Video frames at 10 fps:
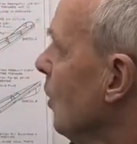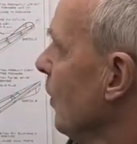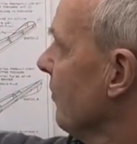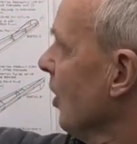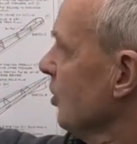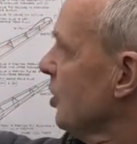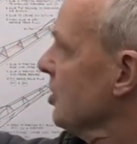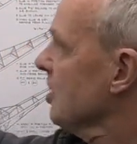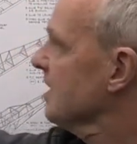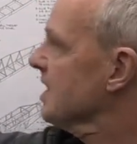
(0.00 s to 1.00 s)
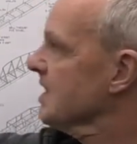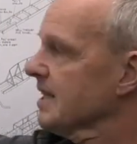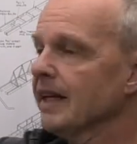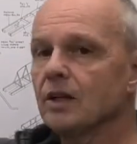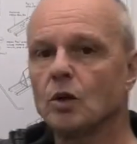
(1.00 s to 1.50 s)
We've got just a
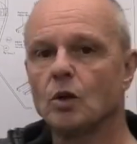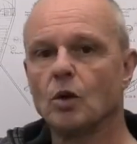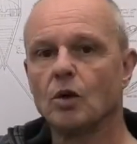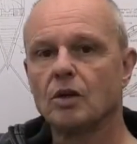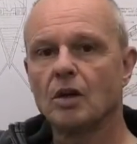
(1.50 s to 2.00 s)
single